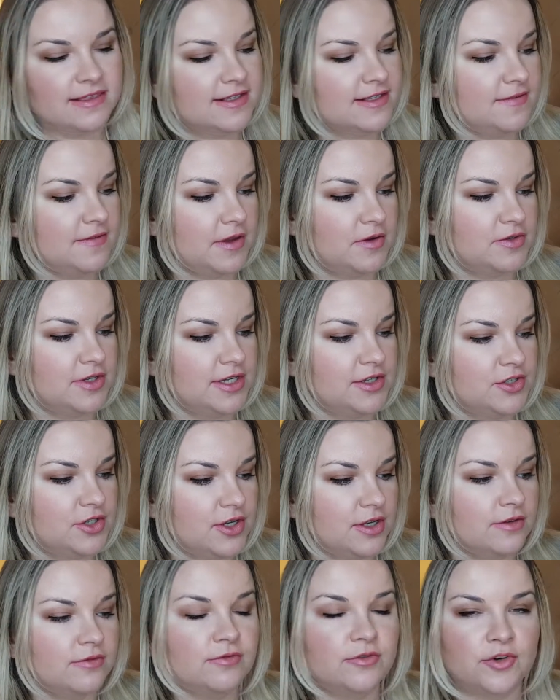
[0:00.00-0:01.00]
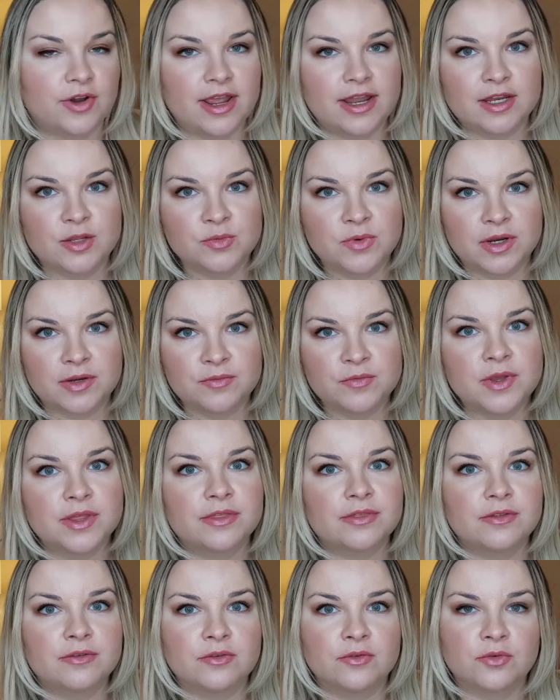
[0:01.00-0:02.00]
this foundation for anyone with
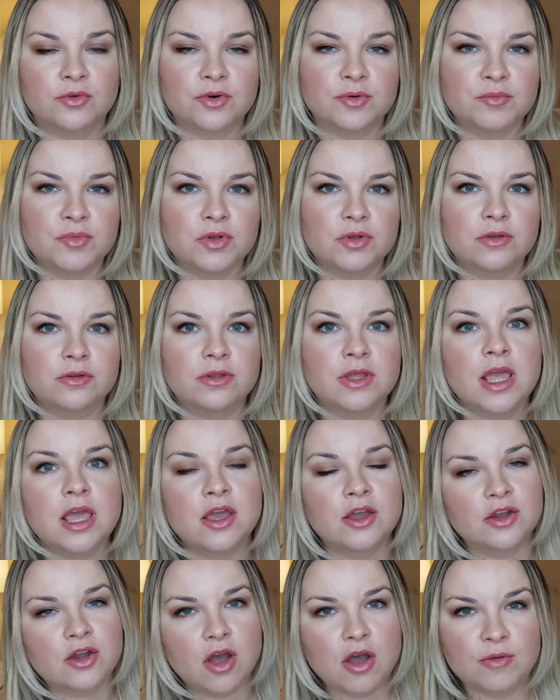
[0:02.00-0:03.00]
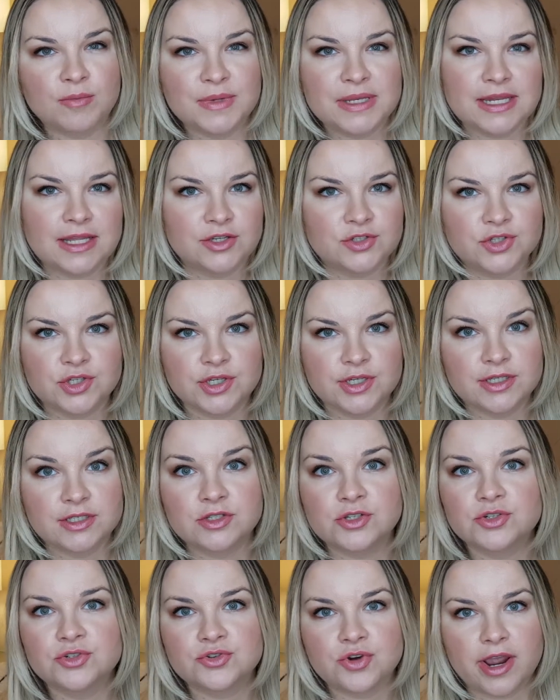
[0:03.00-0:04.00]
normal combination
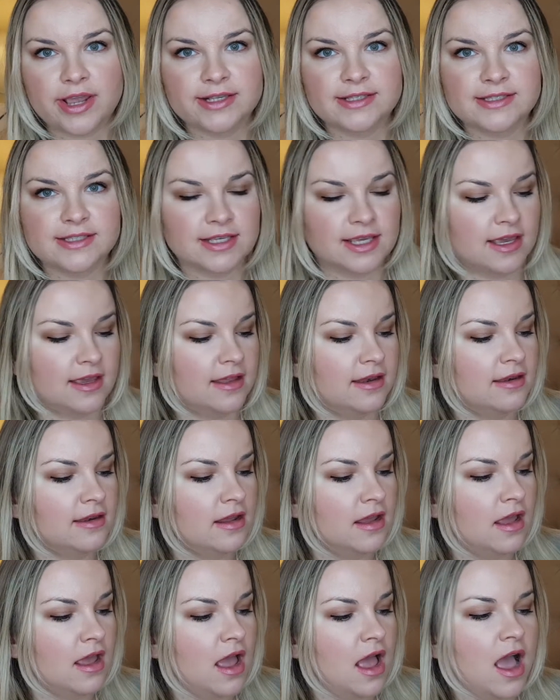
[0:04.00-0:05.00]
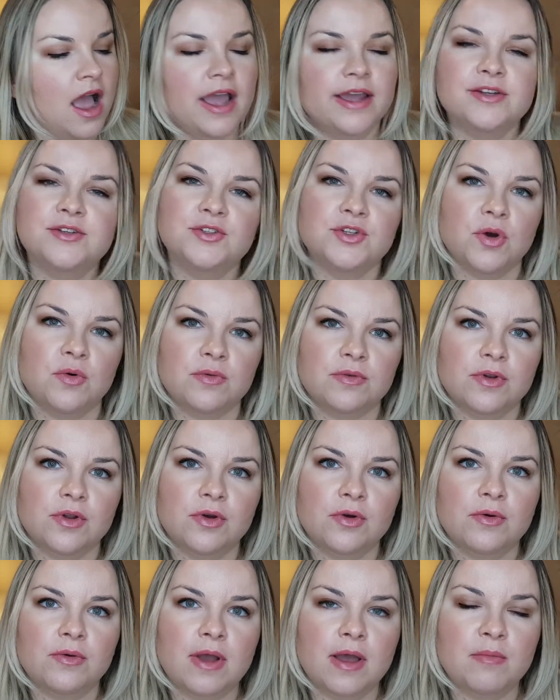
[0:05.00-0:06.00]
to dry skin. I don't
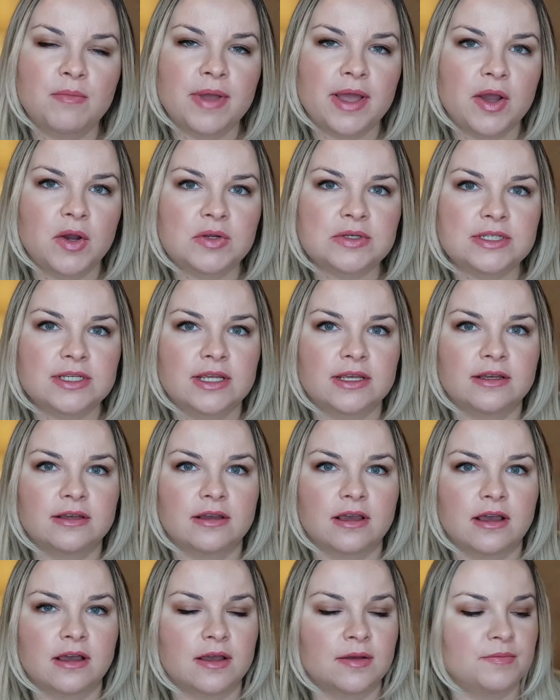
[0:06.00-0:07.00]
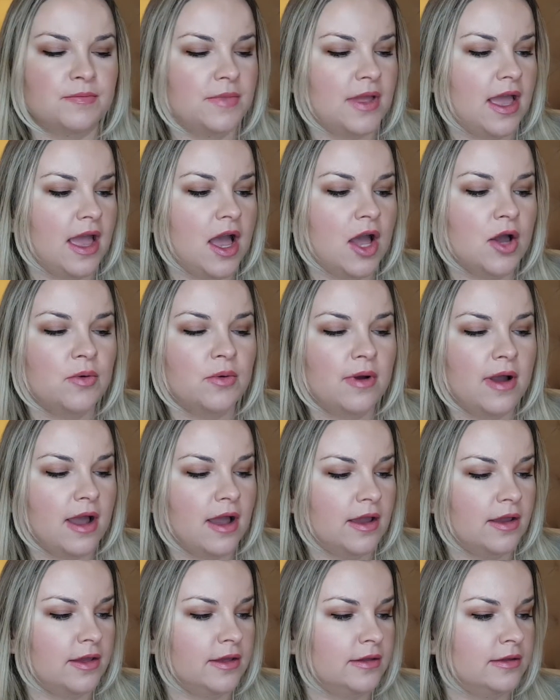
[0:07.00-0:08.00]
know about how
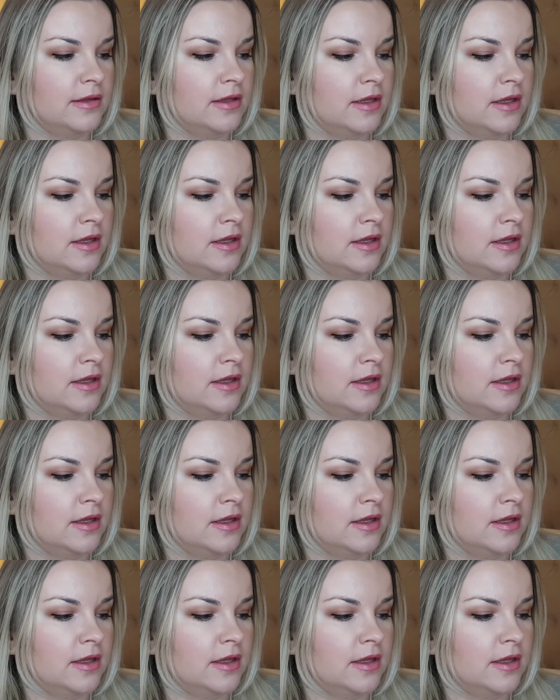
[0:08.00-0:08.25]
I